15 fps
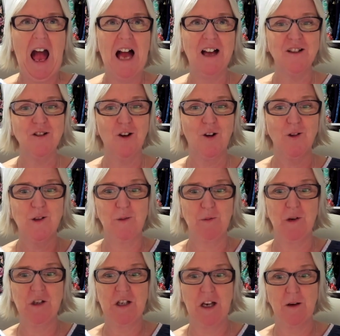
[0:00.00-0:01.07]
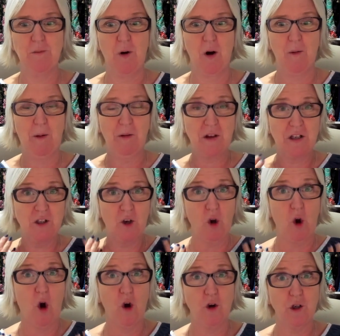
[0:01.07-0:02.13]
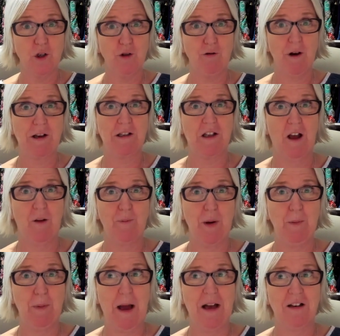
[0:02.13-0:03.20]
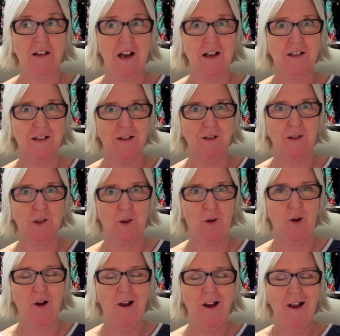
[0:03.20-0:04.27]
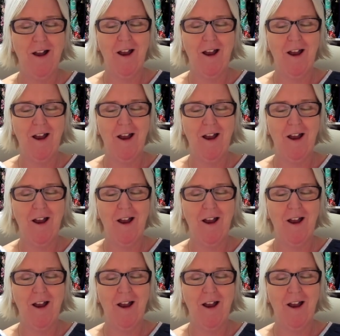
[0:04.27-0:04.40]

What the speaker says: And also I'm going to tell you more about this gorgeous dress that I've been pattern testing. So